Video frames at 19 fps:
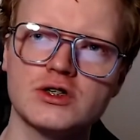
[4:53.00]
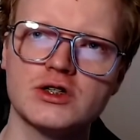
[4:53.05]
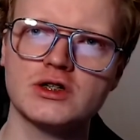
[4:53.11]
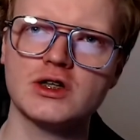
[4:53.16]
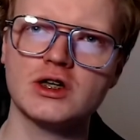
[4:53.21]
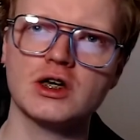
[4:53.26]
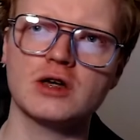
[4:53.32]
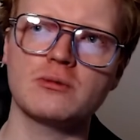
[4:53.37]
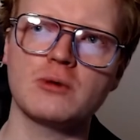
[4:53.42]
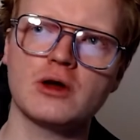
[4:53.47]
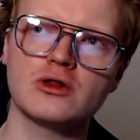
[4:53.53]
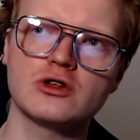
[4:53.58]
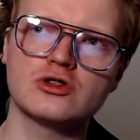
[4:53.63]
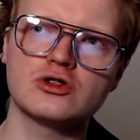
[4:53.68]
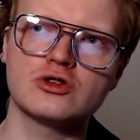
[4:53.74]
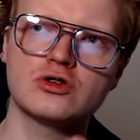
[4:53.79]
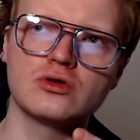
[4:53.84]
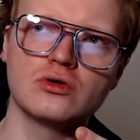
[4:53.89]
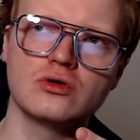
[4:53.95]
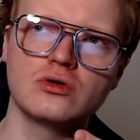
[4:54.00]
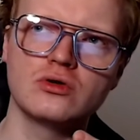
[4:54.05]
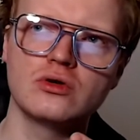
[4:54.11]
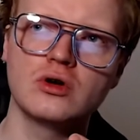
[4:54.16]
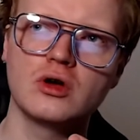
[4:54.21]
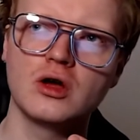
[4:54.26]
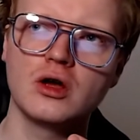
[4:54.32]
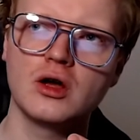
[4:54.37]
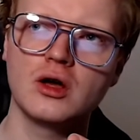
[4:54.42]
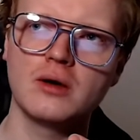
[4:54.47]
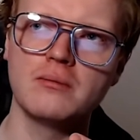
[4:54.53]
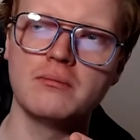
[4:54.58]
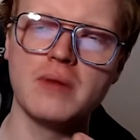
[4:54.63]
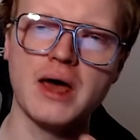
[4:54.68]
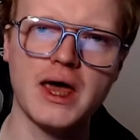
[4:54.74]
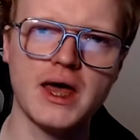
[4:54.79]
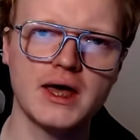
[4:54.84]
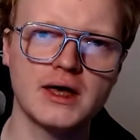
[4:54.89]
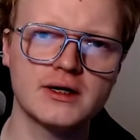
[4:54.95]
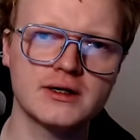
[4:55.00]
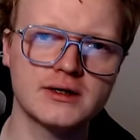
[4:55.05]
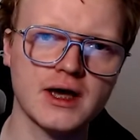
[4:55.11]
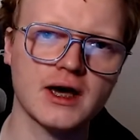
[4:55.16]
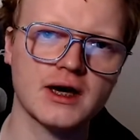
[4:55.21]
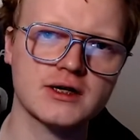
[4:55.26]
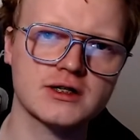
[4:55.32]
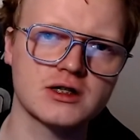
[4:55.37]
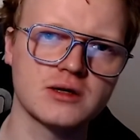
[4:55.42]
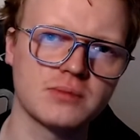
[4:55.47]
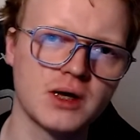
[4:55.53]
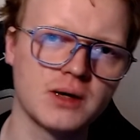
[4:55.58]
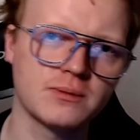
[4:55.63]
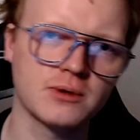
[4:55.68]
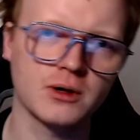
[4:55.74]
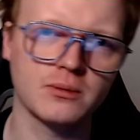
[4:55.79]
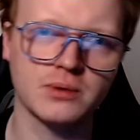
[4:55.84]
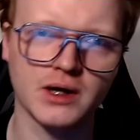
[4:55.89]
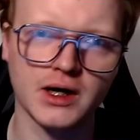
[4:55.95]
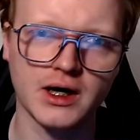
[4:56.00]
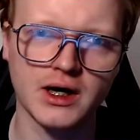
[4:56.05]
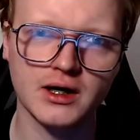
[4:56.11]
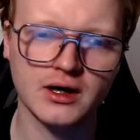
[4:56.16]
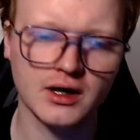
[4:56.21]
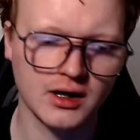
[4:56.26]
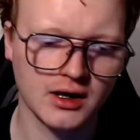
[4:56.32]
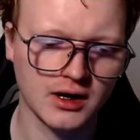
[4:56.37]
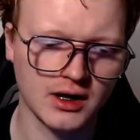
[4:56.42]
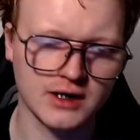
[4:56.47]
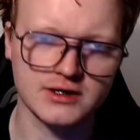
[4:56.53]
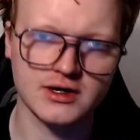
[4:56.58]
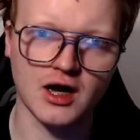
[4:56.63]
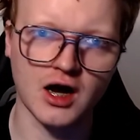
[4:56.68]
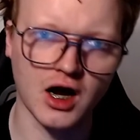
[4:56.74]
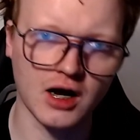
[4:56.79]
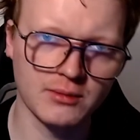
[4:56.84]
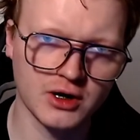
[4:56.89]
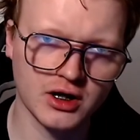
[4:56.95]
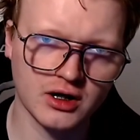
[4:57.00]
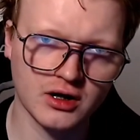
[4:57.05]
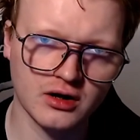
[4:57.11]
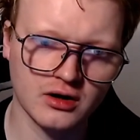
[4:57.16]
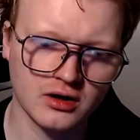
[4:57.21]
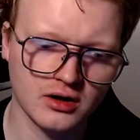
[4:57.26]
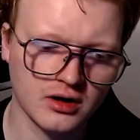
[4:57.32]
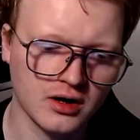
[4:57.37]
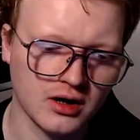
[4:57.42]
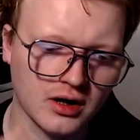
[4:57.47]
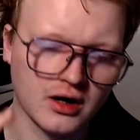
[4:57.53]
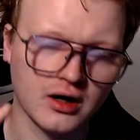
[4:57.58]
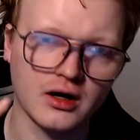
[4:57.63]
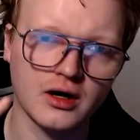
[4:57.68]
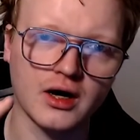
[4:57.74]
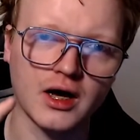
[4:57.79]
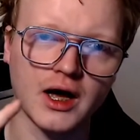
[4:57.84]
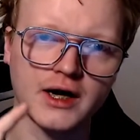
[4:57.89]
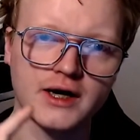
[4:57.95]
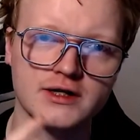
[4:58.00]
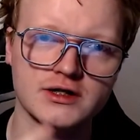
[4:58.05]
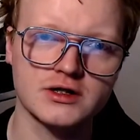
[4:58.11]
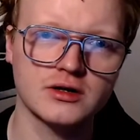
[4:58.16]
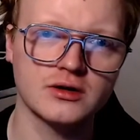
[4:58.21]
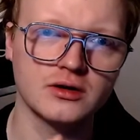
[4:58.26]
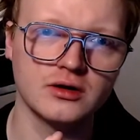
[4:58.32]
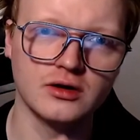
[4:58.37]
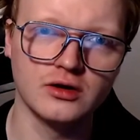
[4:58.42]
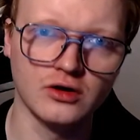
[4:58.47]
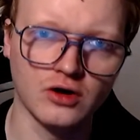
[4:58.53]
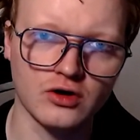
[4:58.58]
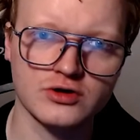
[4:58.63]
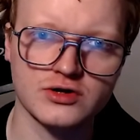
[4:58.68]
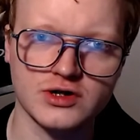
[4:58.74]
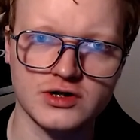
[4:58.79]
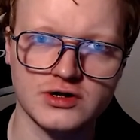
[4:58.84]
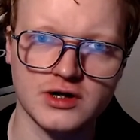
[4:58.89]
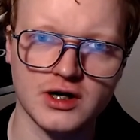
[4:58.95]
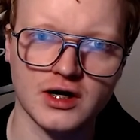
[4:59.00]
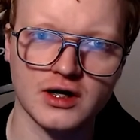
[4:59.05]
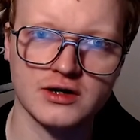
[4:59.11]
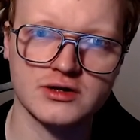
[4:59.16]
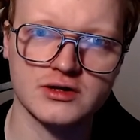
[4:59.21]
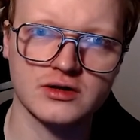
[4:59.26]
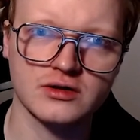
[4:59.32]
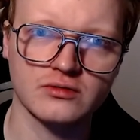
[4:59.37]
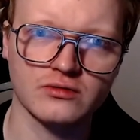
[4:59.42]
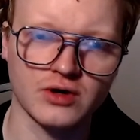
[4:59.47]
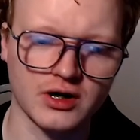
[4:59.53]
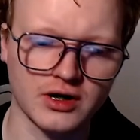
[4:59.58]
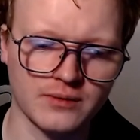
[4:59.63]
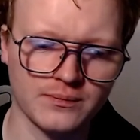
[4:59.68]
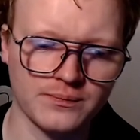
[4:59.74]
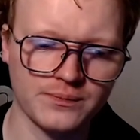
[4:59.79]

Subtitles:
think about the two main decks that people are playing, it's Heimerdinger and it's Noxus decks, right?